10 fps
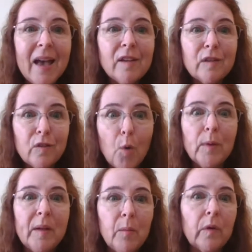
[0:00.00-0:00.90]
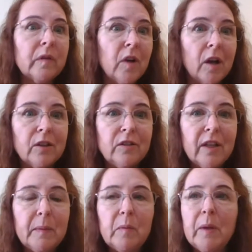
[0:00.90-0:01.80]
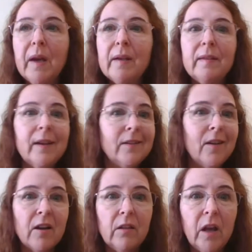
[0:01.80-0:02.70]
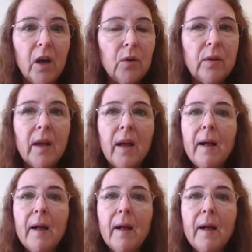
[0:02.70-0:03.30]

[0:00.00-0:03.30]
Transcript: so many more scholarships because they're not alone.